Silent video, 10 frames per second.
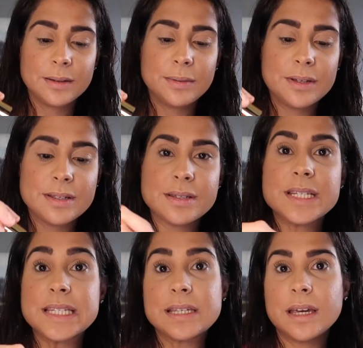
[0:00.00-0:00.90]
because
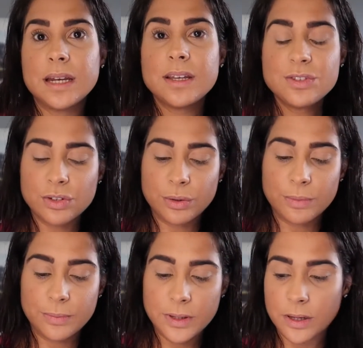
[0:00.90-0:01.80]
it's skinny
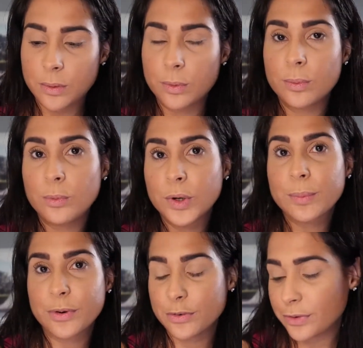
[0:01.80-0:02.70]
so it will
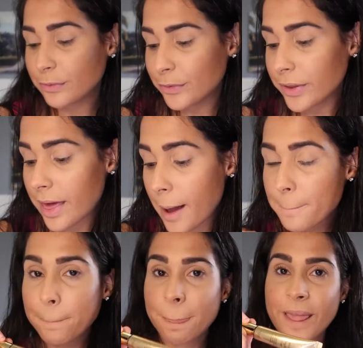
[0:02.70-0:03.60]
work perfect for
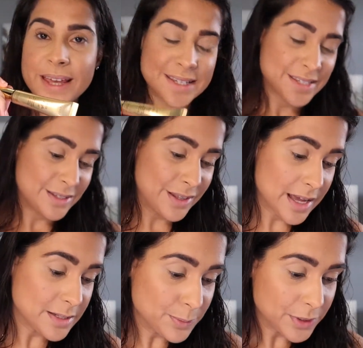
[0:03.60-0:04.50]
that so
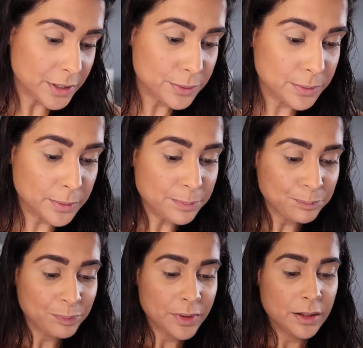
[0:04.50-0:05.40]
that's pretty cool
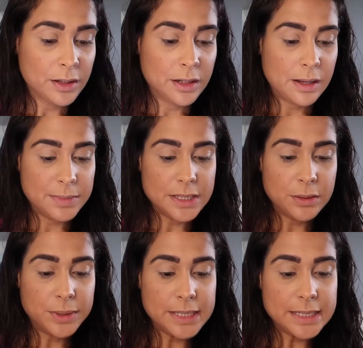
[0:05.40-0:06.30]
let me
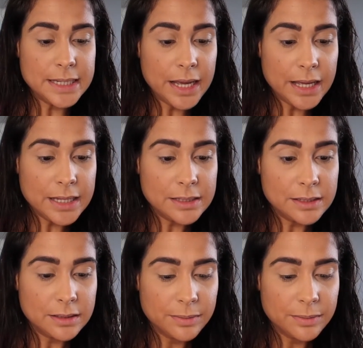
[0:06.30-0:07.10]
see what it says